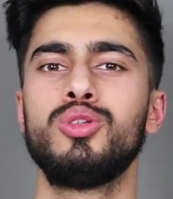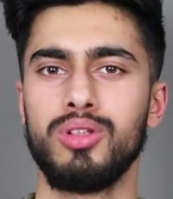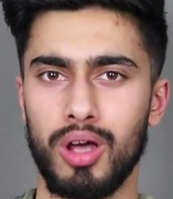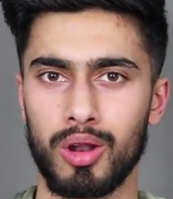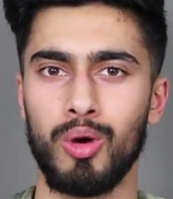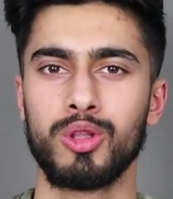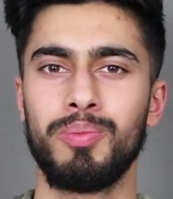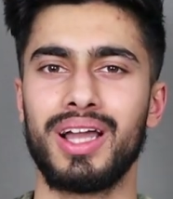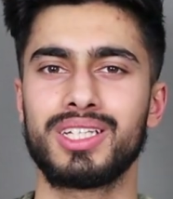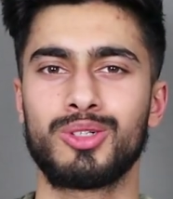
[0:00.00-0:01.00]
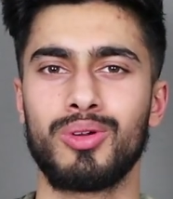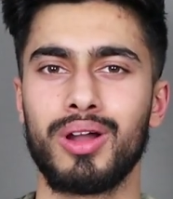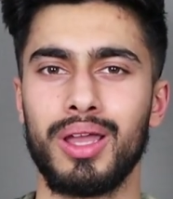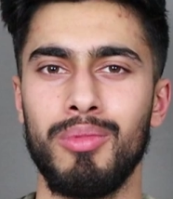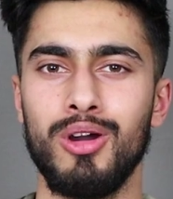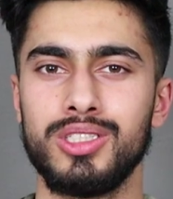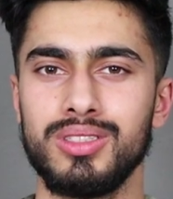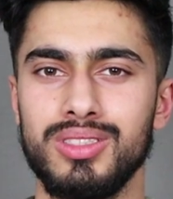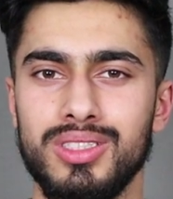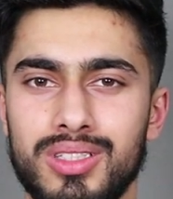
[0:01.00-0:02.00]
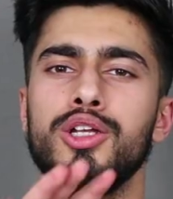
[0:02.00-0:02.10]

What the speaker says: to not hold back strong emotions.